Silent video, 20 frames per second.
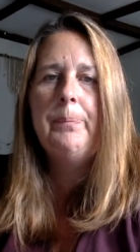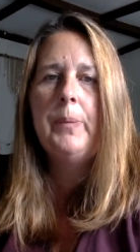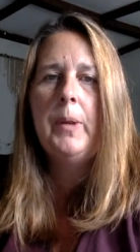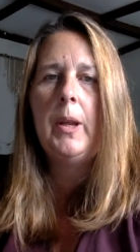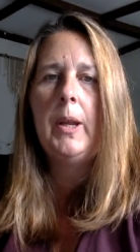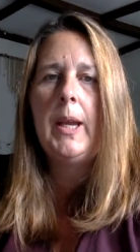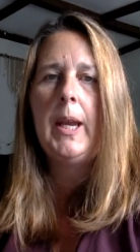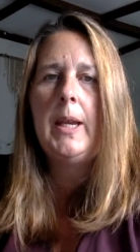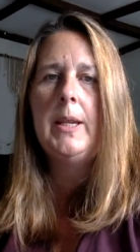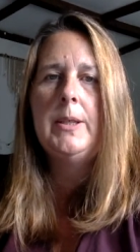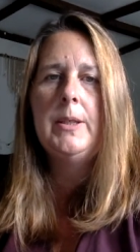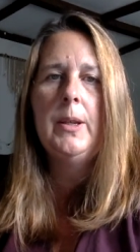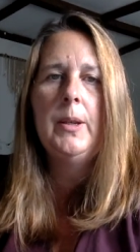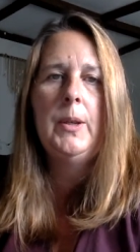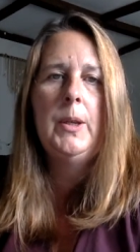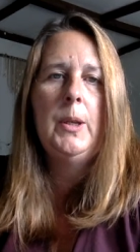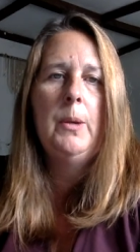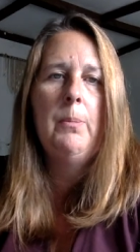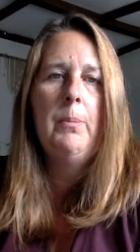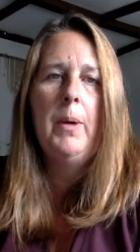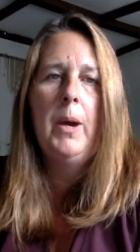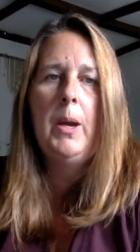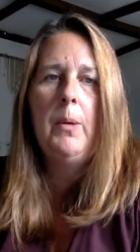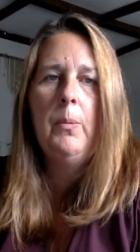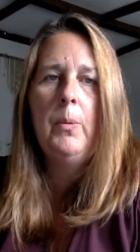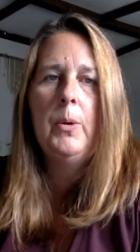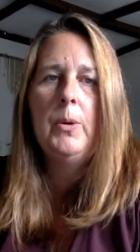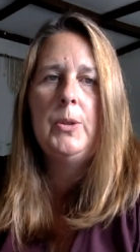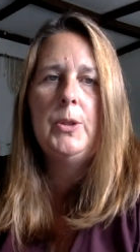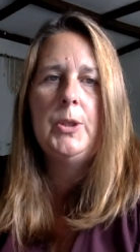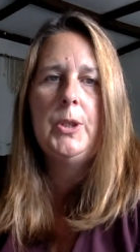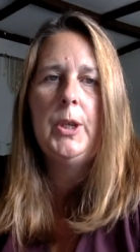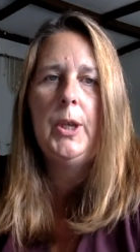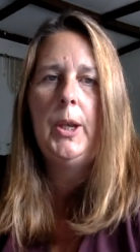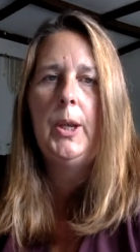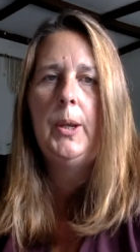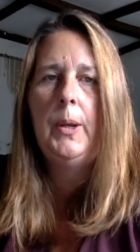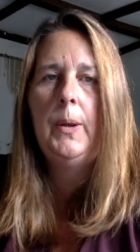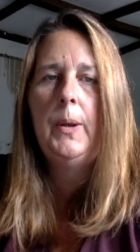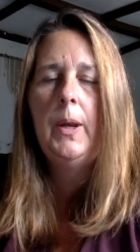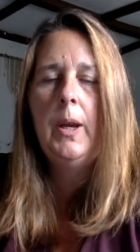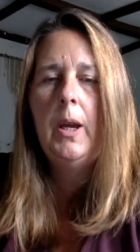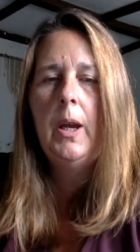Okay, so you might want to